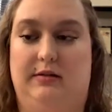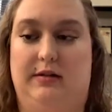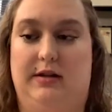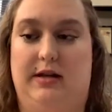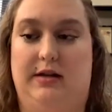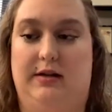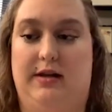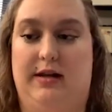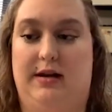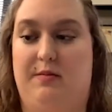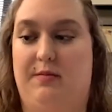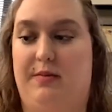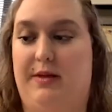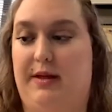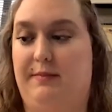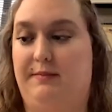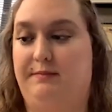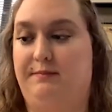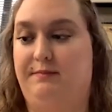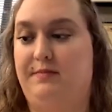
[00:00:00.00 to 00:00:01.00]
in a
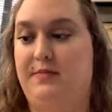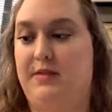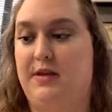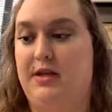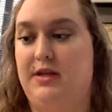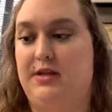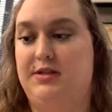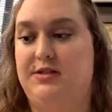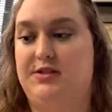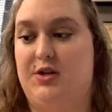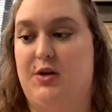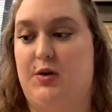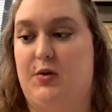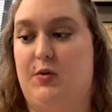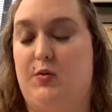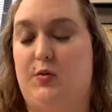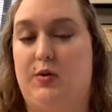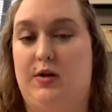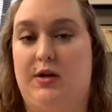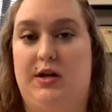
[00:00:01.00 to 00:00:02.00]
bit.
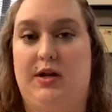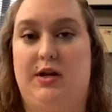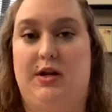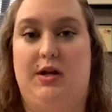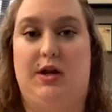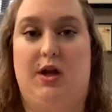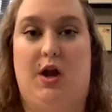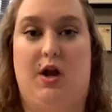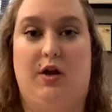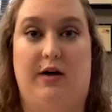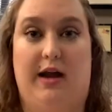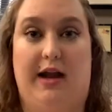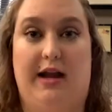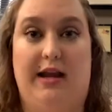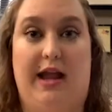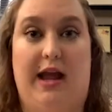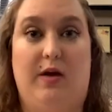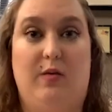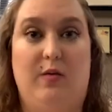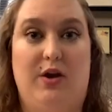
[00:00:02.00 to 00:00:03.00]
So, all right,
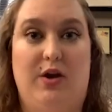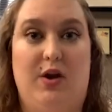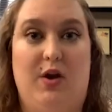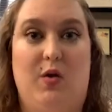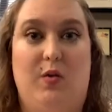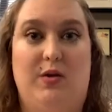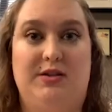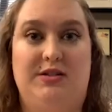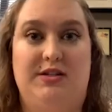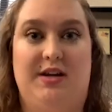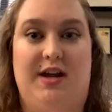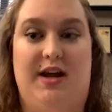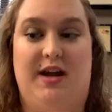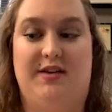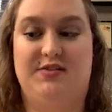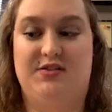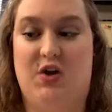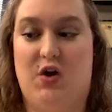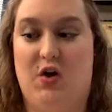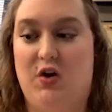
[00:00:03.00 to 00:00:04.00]
now we know what
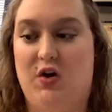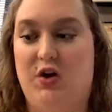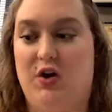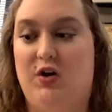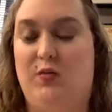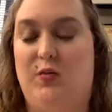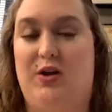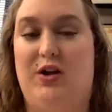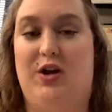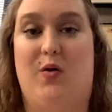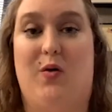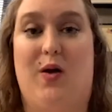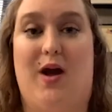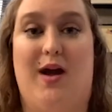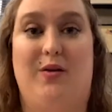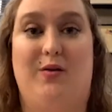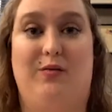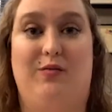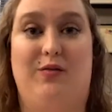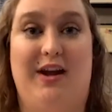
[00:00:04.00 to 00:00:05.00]
denials are, we know how
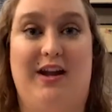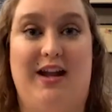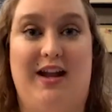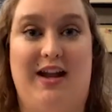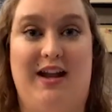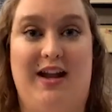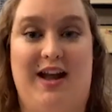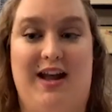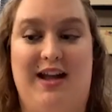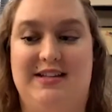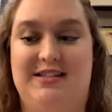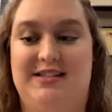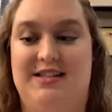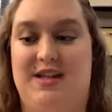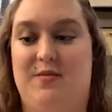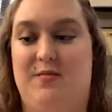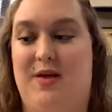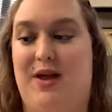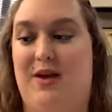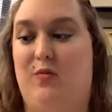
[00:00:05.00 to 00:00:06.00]
to recognize
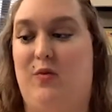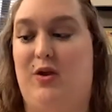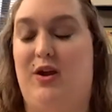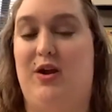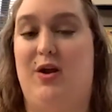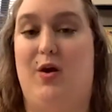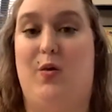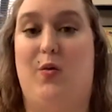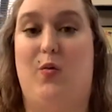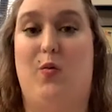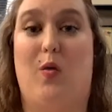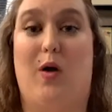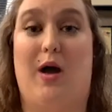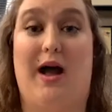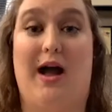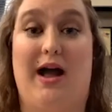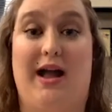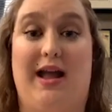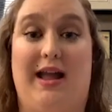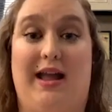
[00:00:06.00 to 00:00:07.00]
them, and we know
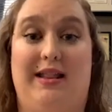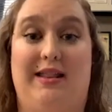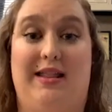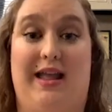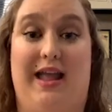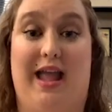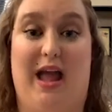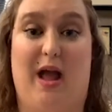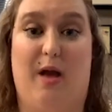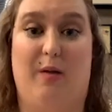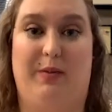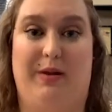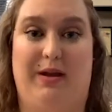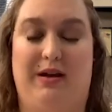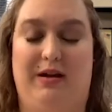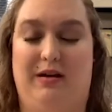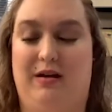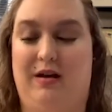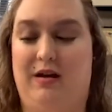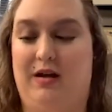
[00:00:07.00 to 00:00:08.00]
why they
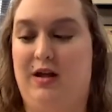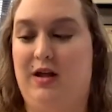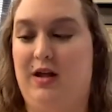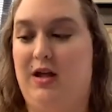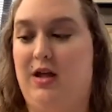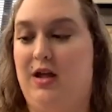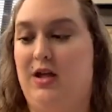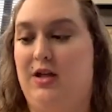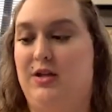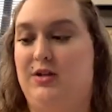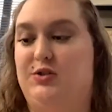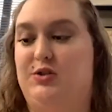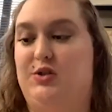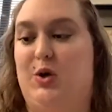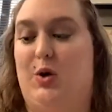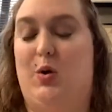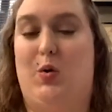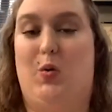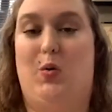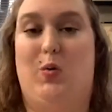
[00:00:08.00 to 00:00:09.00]
happen.
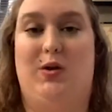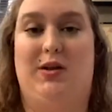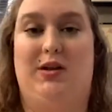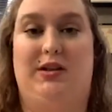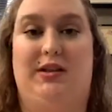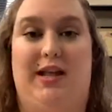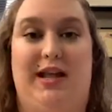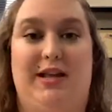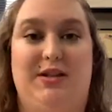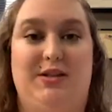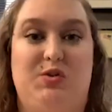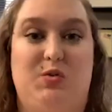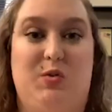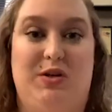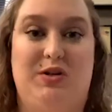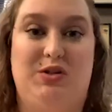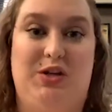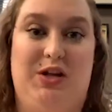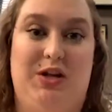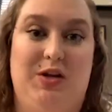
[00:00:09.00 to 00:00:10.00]
So let's
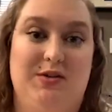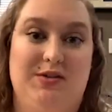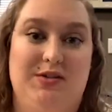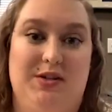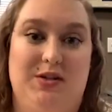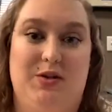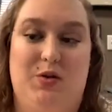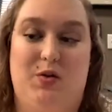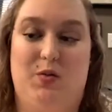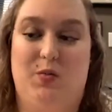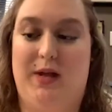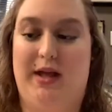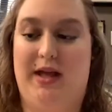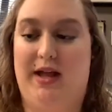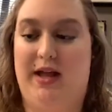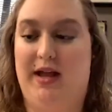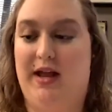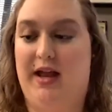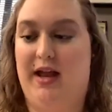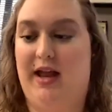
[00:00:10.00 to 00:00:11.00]
switch gears a little
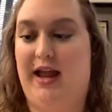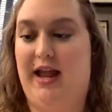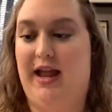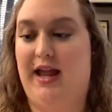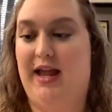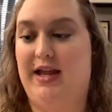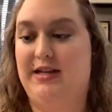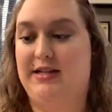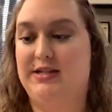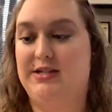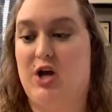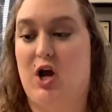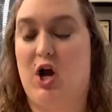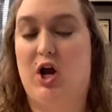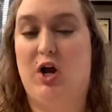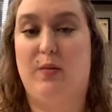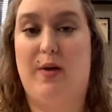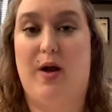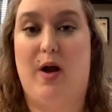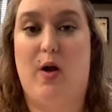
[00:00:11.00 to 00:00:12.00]
bit and
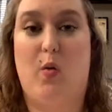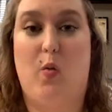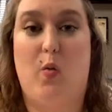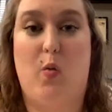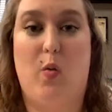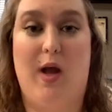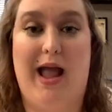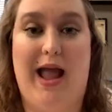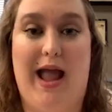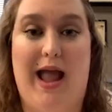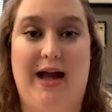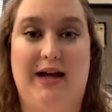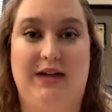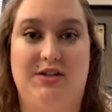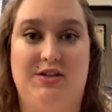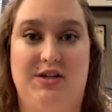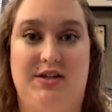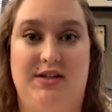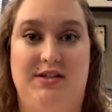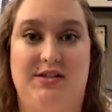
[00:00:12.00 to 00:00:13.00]
talk about what
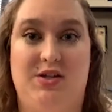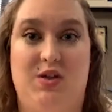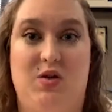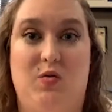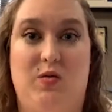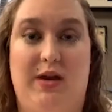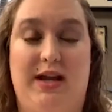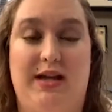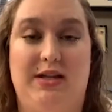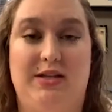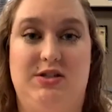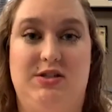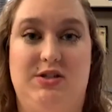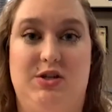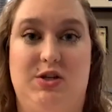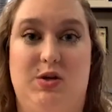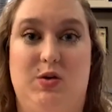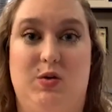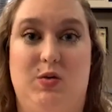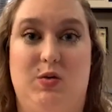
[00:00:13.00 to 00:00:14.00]
actions you need
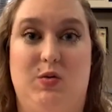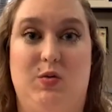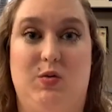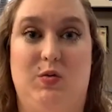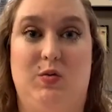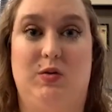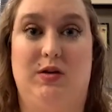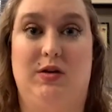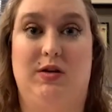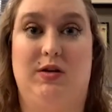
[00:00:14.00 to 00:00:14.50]
to